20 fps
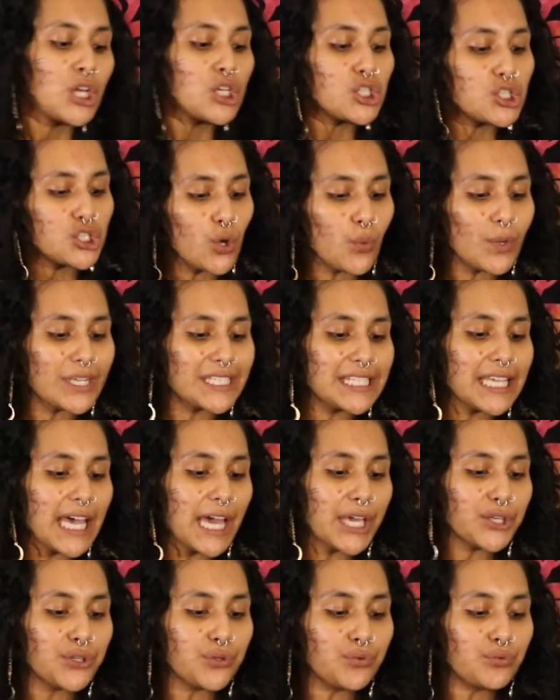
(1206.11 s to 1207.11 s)
So it's
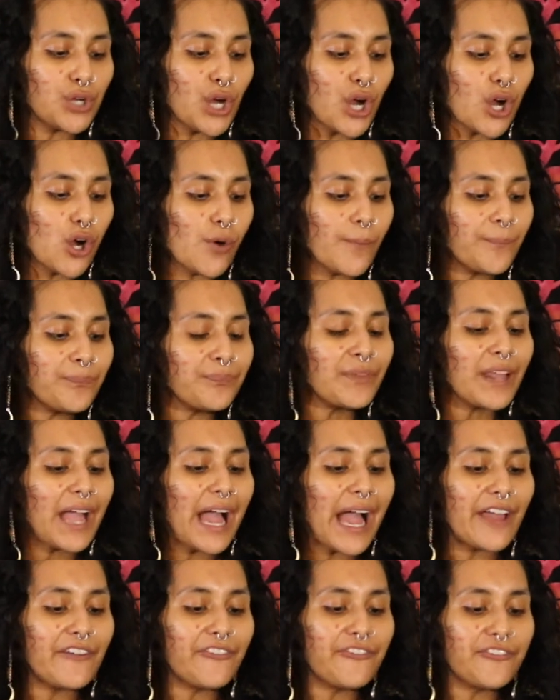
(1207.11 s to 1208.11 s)
like, you know,
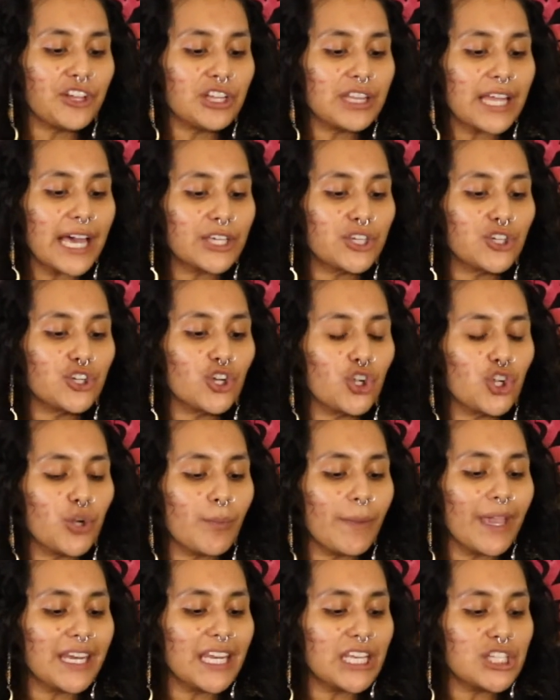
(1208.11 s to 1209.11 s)
I feel like, you know, you
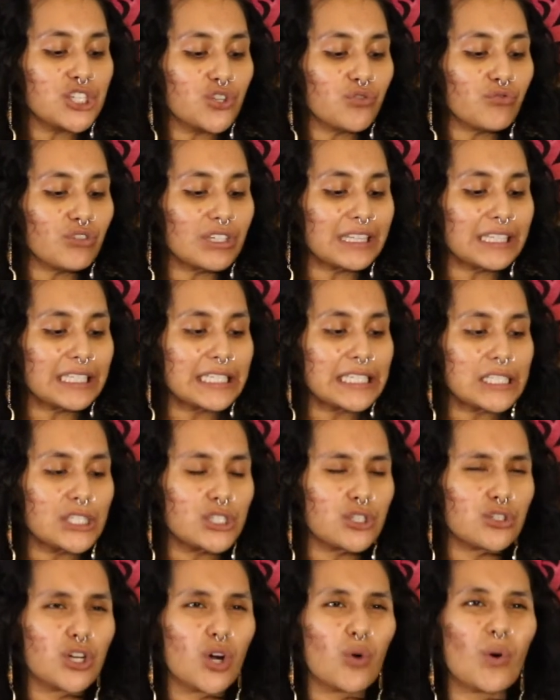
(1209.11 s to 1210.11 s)
may need to release,
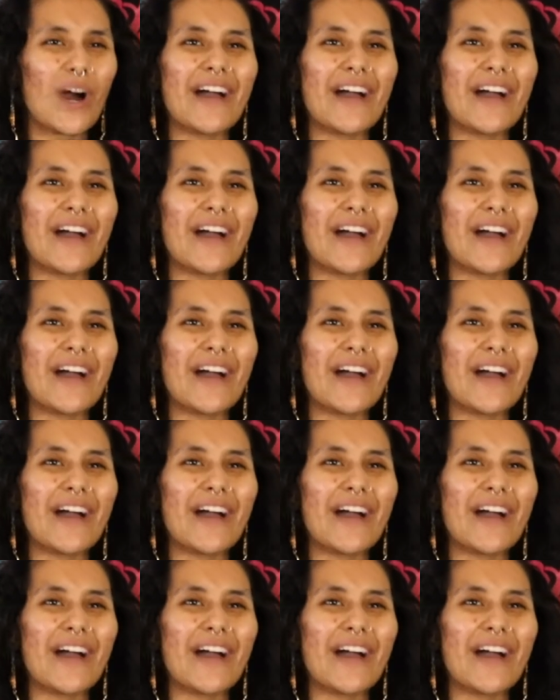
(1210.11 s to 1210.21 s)
you know,